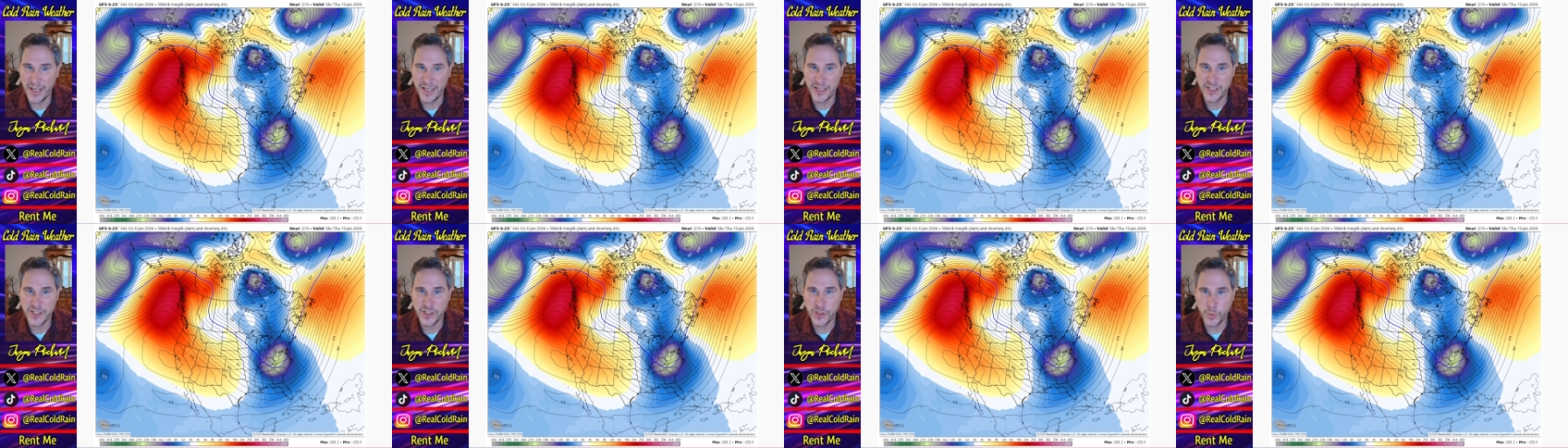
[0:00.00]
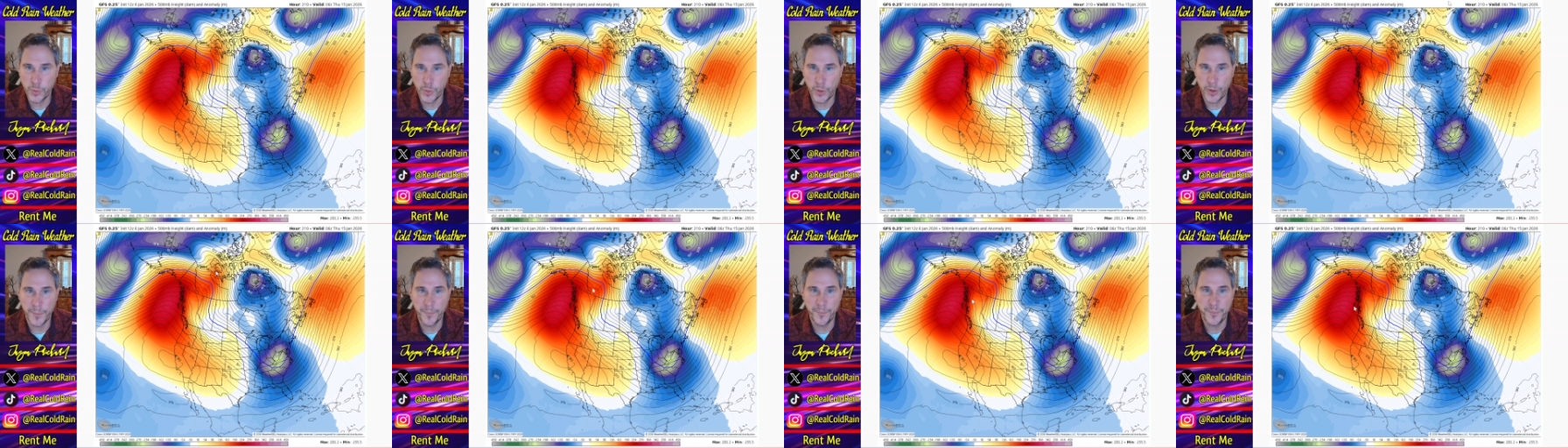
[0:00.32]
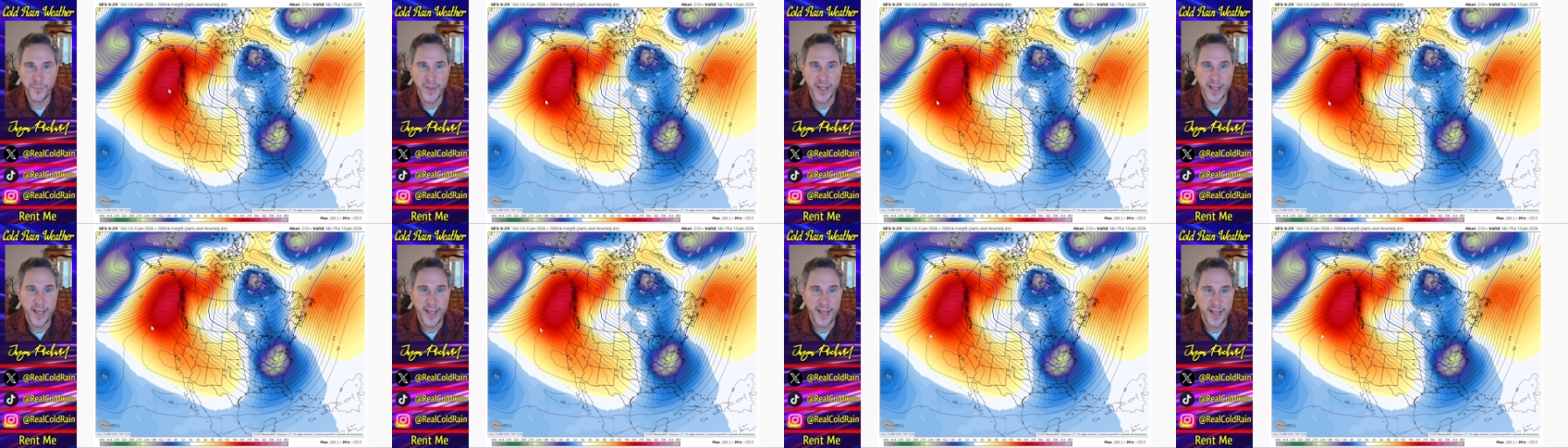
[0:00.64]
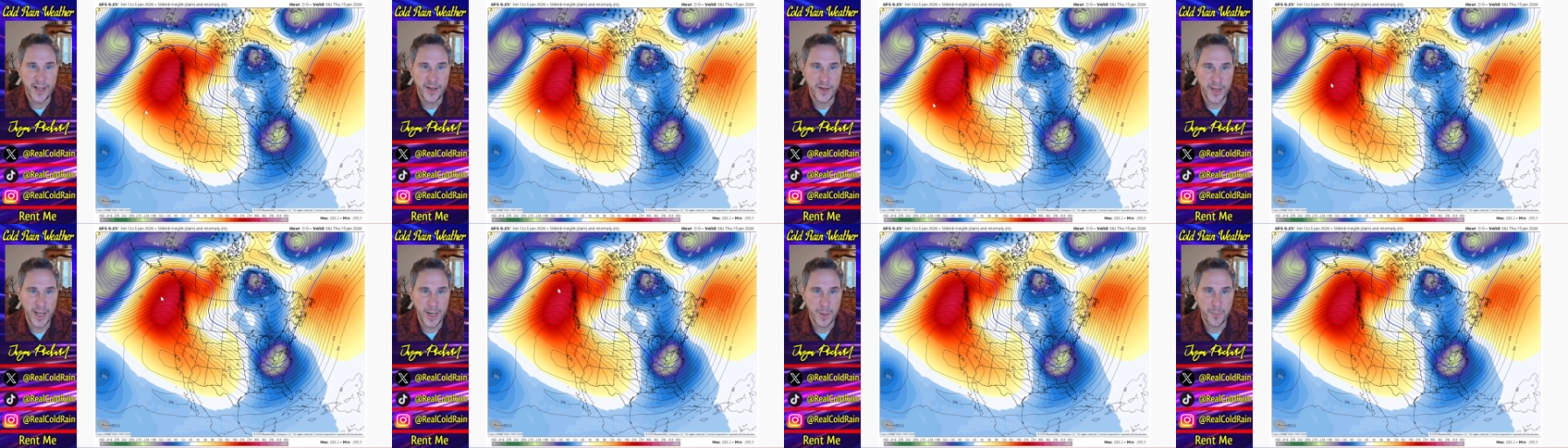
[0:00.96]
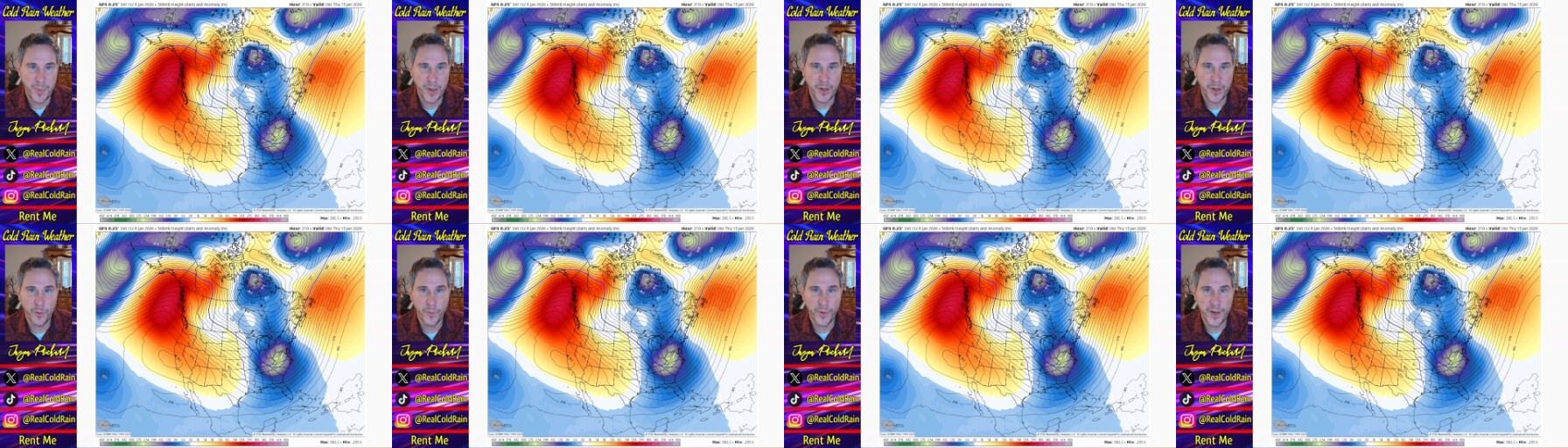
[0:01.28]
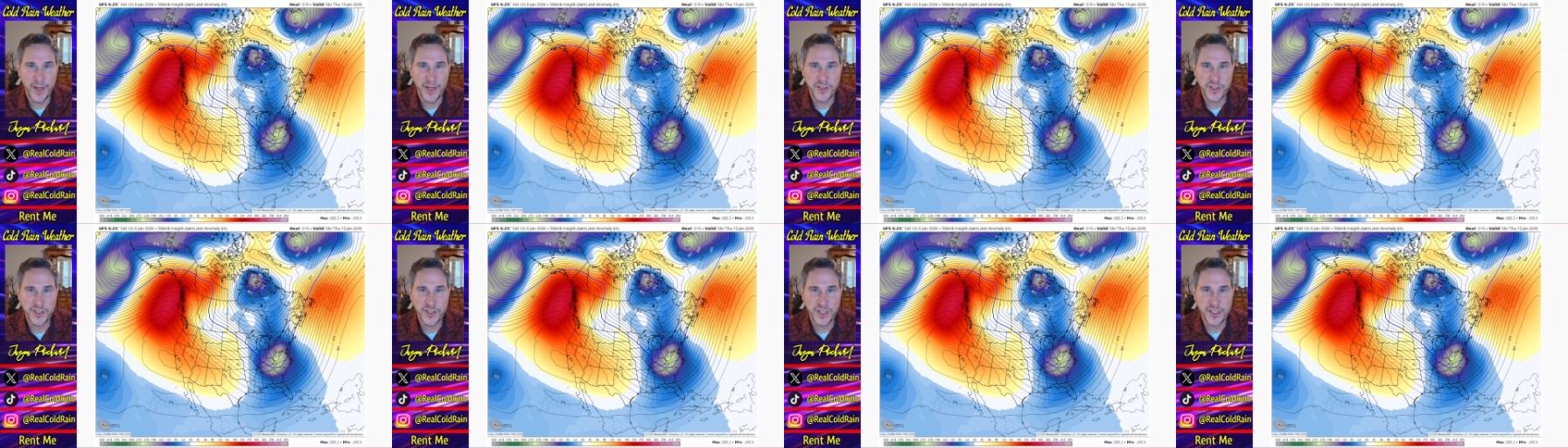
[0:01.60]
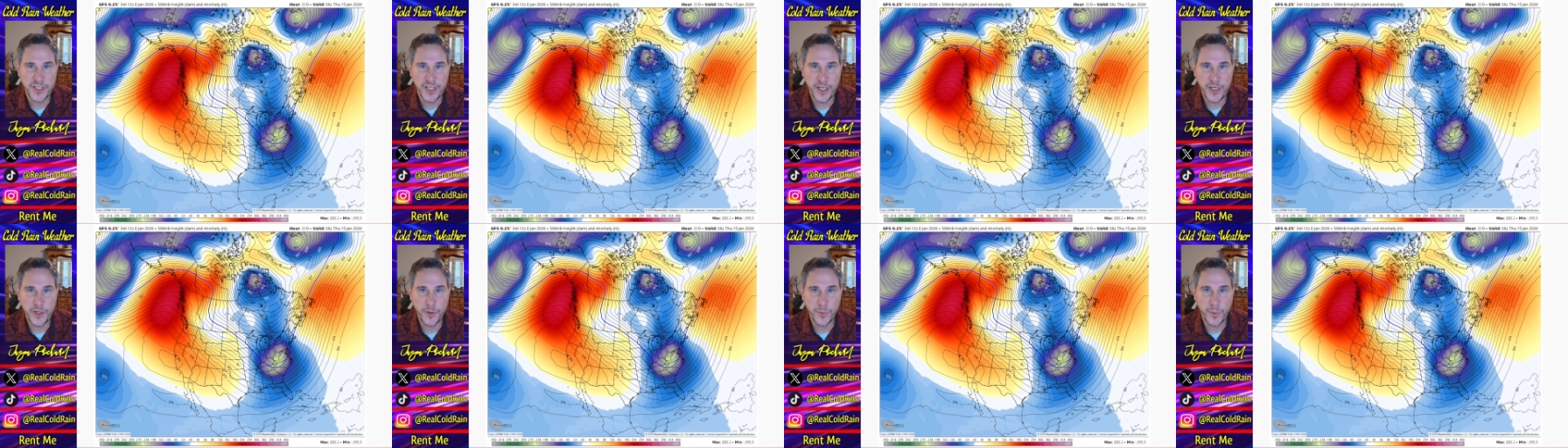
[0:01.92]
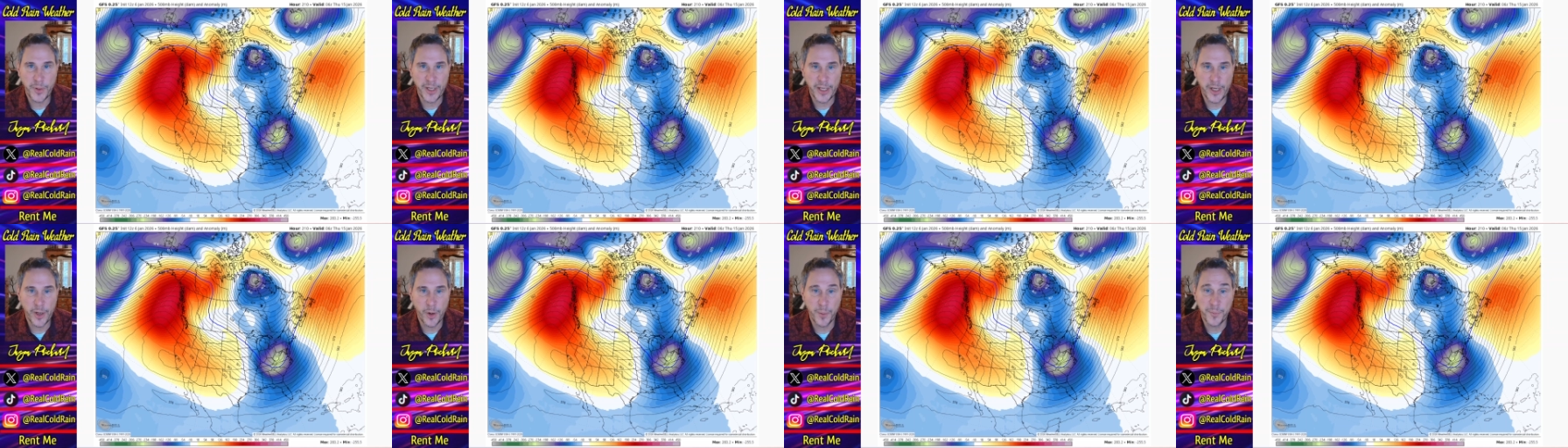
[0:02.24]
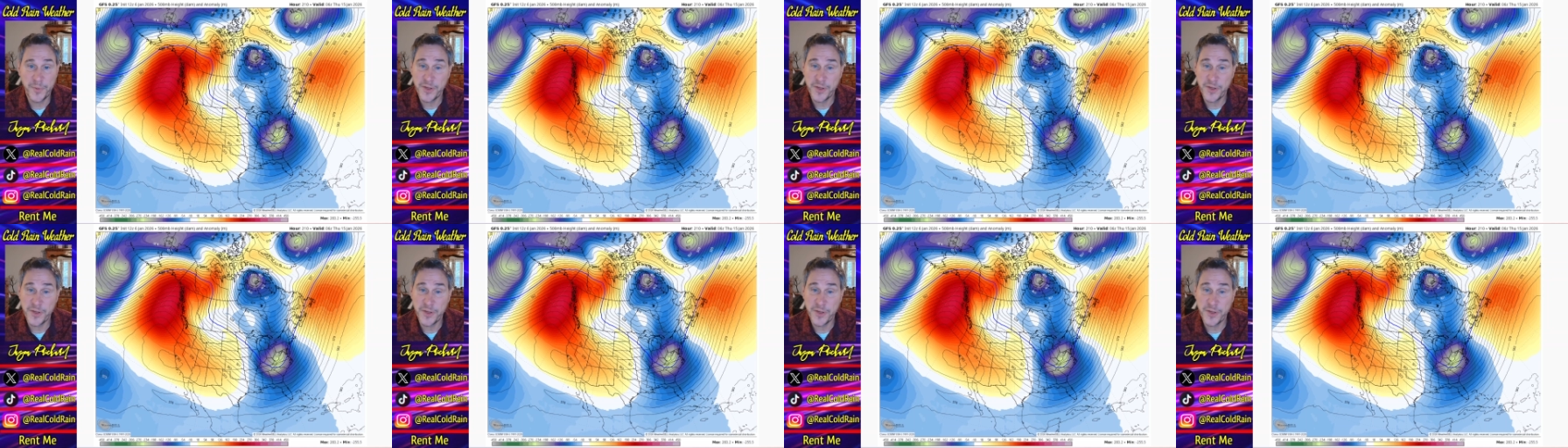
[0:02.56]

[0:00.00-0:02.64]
storm. You got a big ridge continuing to go up.